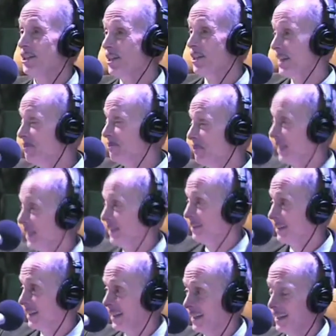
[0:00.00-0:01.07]
You need money
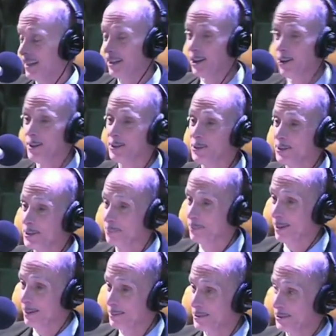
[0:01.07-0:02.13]
today? Go into a
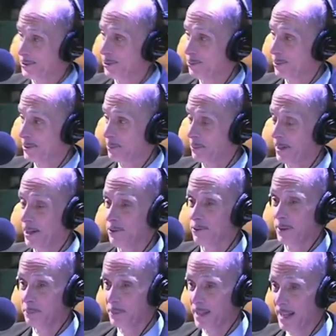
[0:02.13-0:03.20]
department store with a pair of
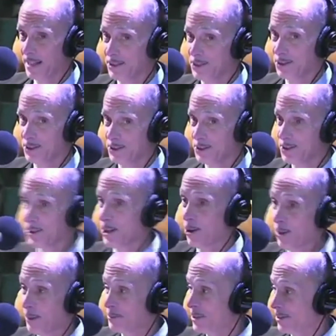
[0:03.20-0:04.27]
ripped tennis shoes, go
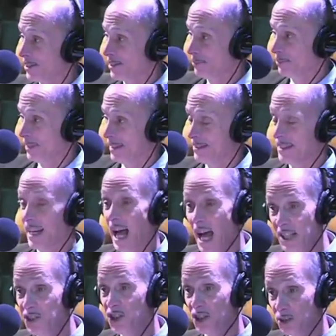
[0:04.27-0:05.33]
up to the complainant and say,
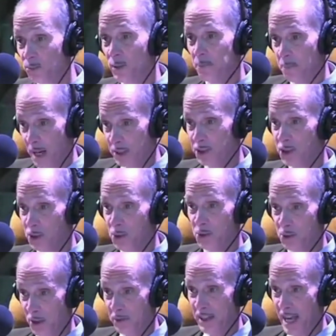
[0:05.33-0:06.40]
I just ripped my
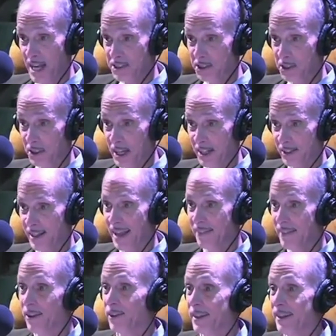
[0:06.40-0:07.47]
shoes on the escalator, and
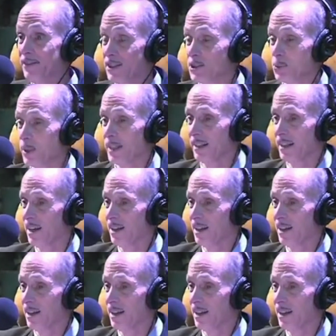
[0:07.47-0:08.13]
they'll give you $20.